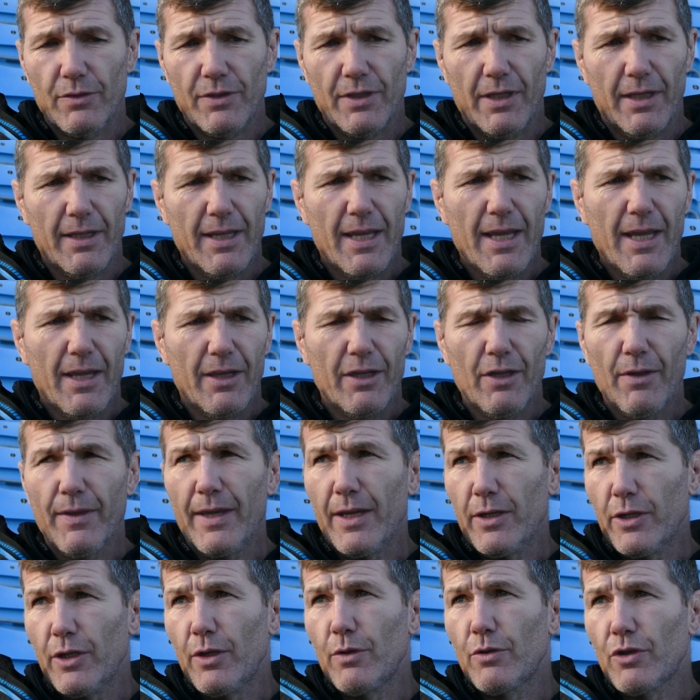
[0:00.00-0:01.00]
side, you know, they're
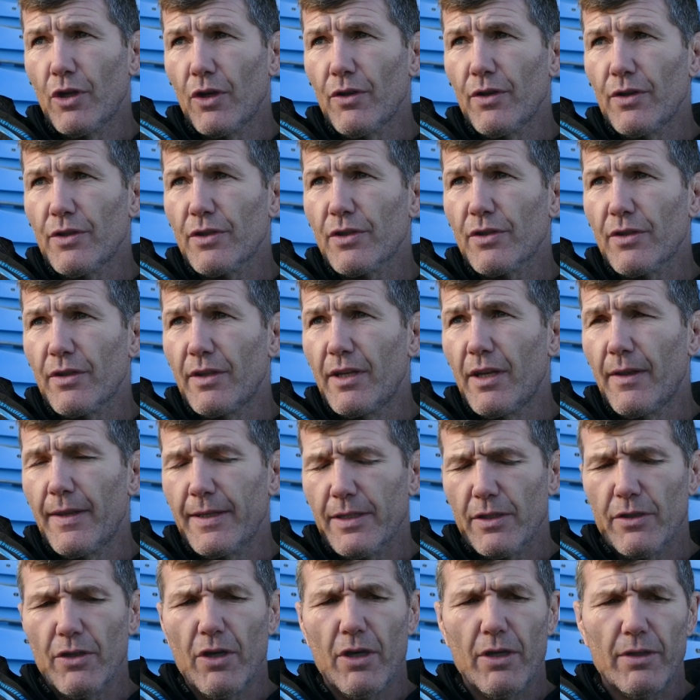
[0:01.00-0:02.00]
huge honours. You know,
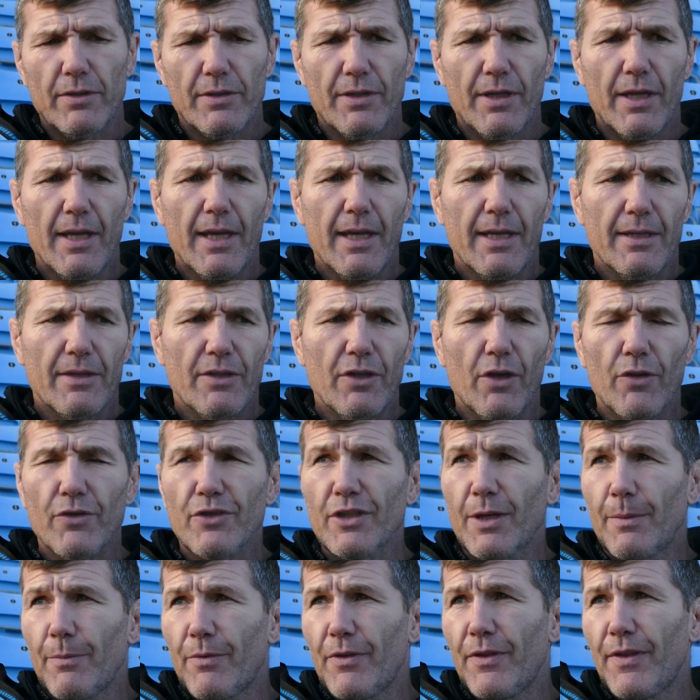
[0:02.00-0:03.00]
it's not
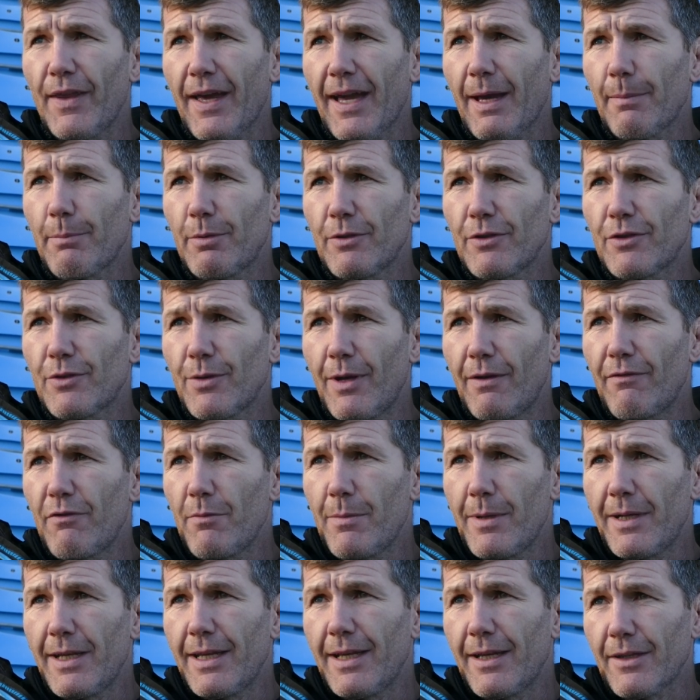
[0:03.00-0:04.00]
something that happens to
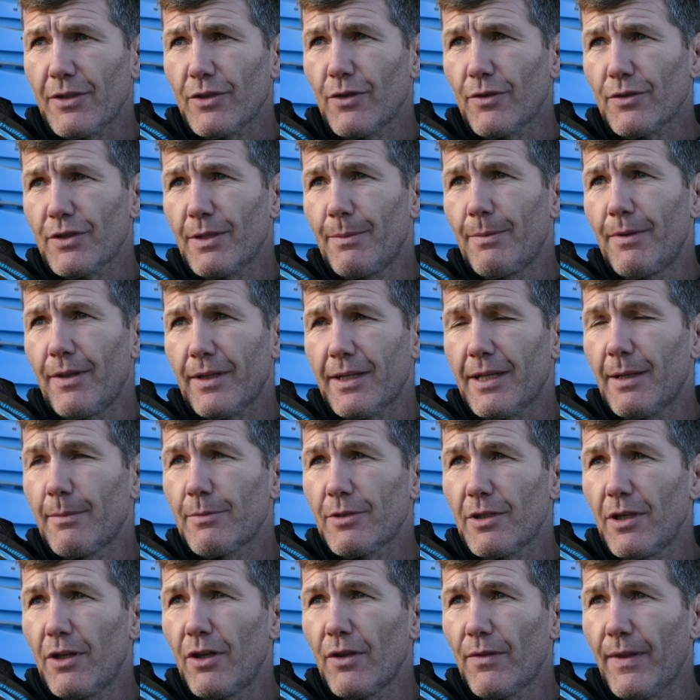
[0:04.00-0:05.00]
everybody, and it's not something that
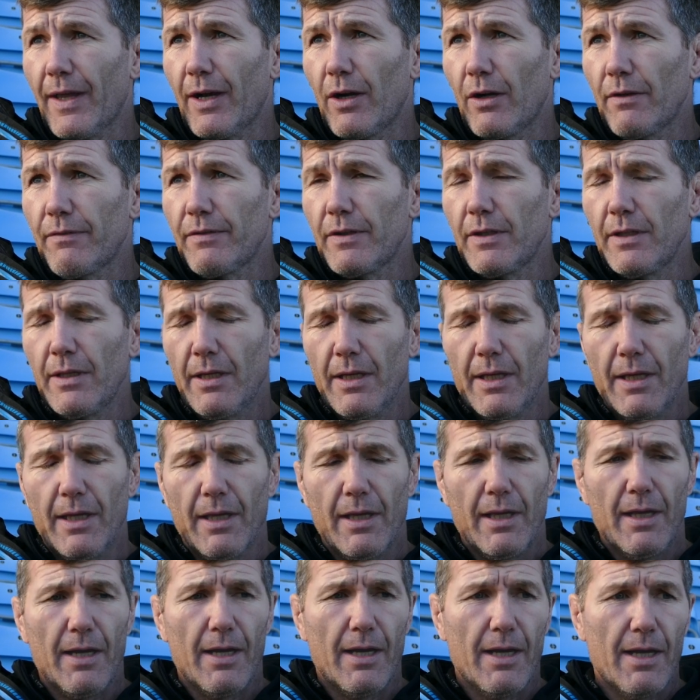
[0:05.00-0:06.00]
comes along that often.
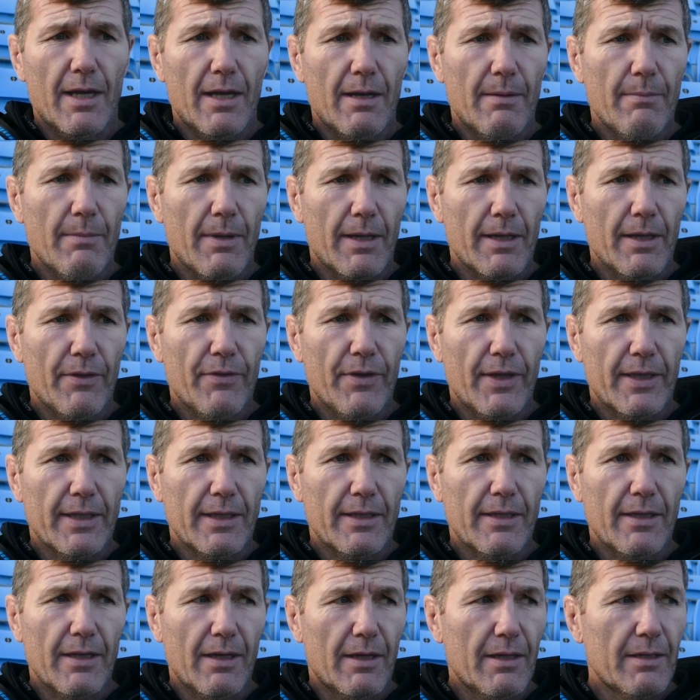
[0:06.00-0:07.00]
And I
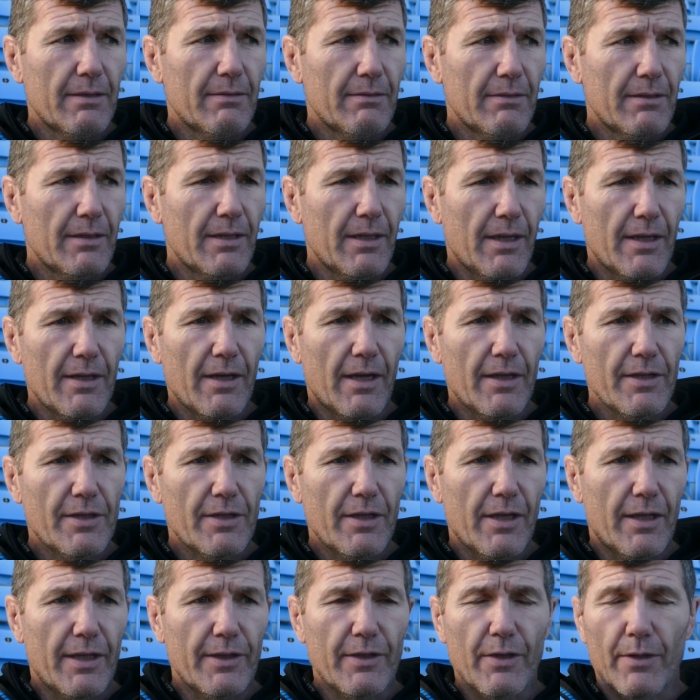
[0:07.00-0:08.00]
think, you know, I
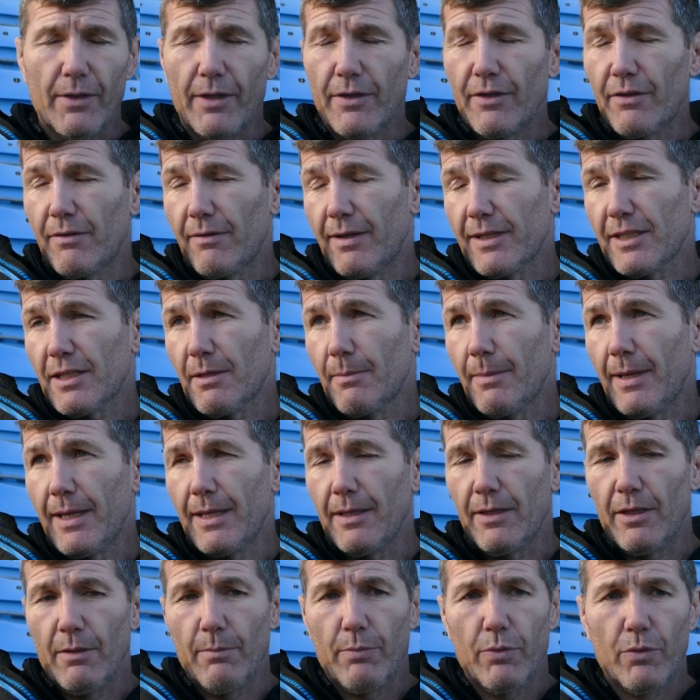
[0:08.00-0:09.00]
certainly don't underestimate
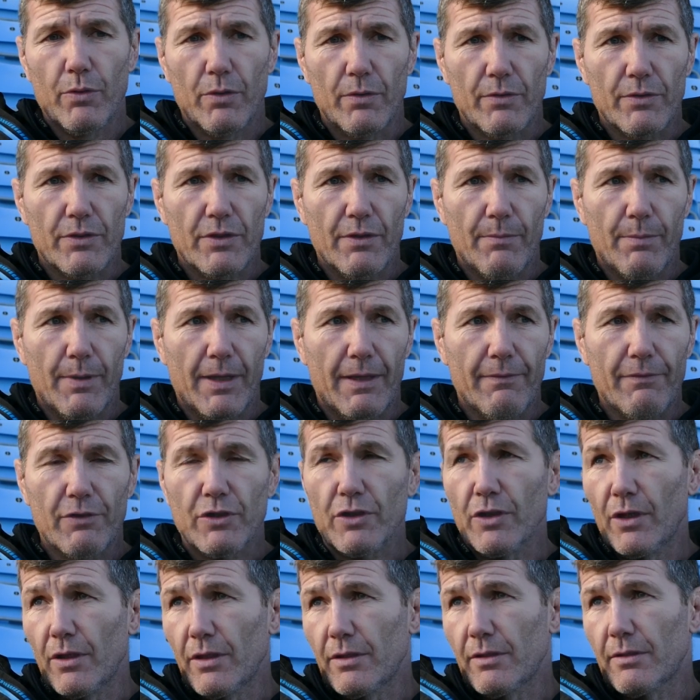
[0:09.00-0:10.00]
the importance of playing for
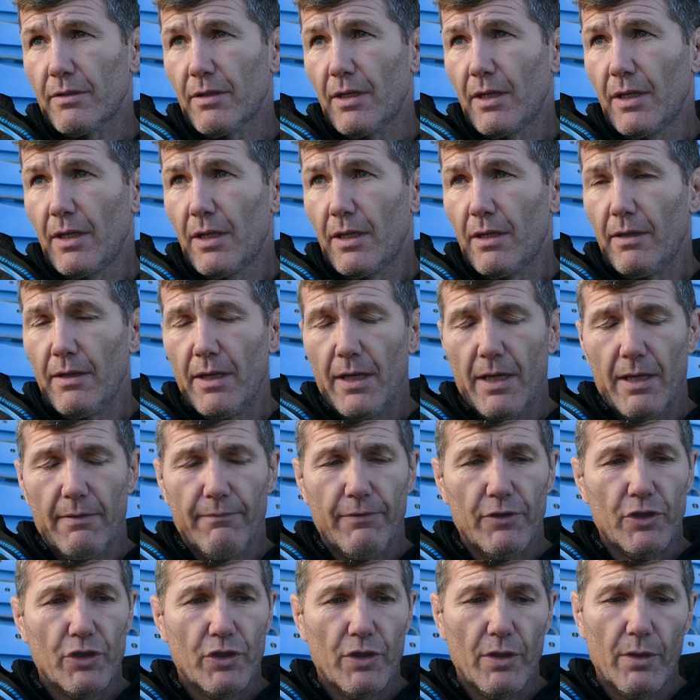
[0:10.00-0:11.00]
Scotland
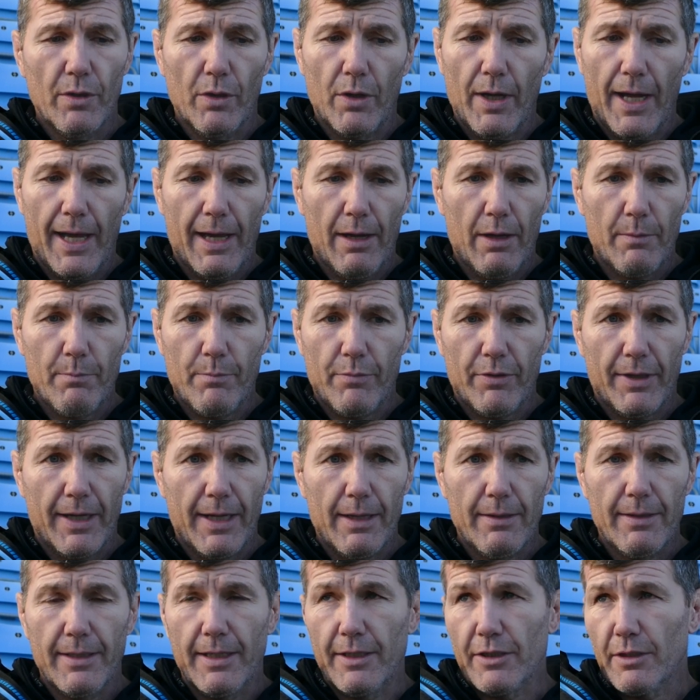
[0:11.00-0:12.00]
for Stuart, or how
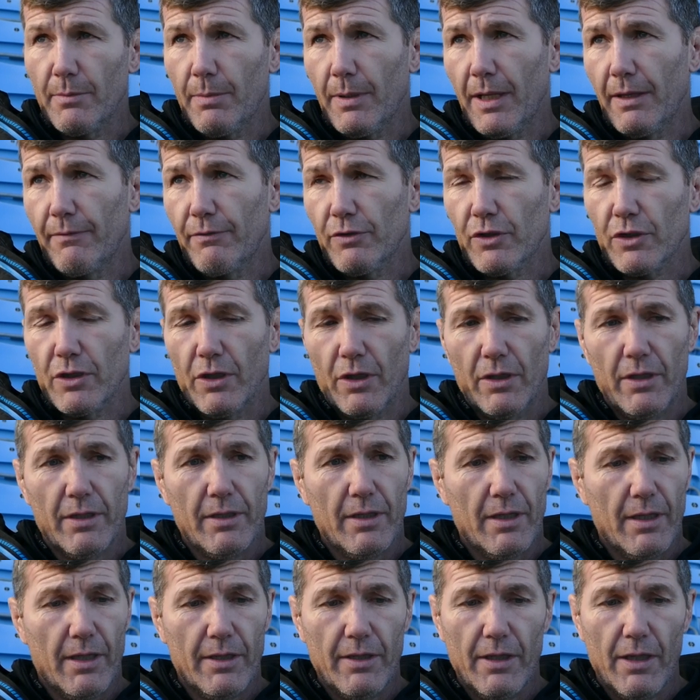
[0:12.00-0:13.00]
proud he is to play for Scotland.
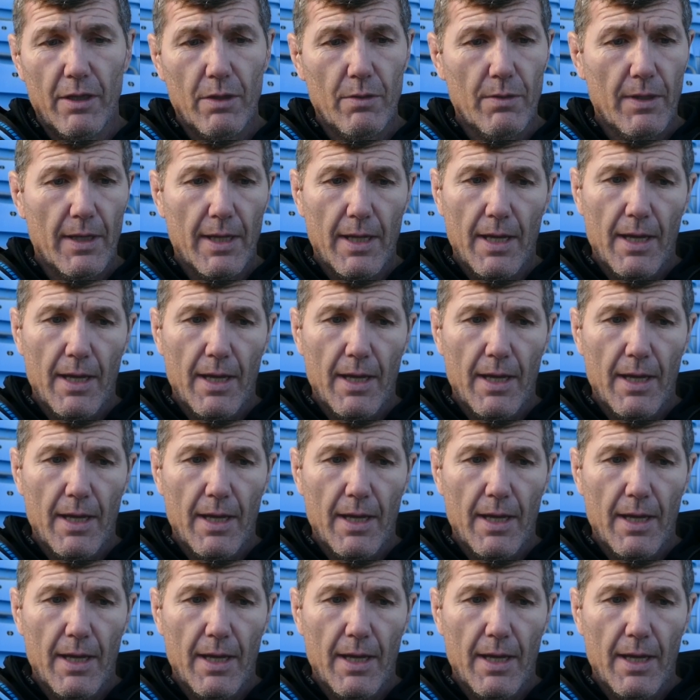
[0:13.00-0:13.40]
And I know